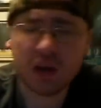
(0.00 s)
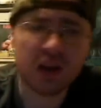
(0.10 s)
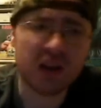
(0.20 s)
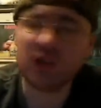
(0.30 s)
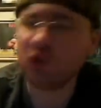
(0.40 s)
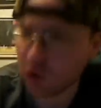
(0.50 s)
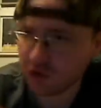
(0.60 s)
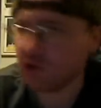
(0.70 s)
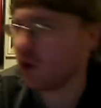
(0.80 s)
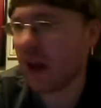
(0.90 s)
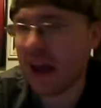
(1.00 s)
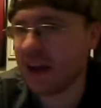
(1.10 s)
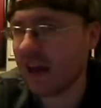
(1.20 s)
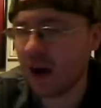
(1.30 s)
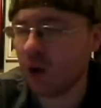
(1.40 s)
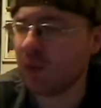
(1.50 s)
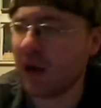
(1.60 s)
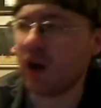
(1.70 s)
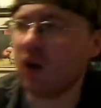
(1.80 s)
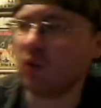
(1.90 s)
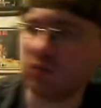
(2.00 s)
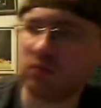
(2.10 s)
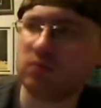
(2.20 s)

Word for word: And like Schwarzenegger had to help out.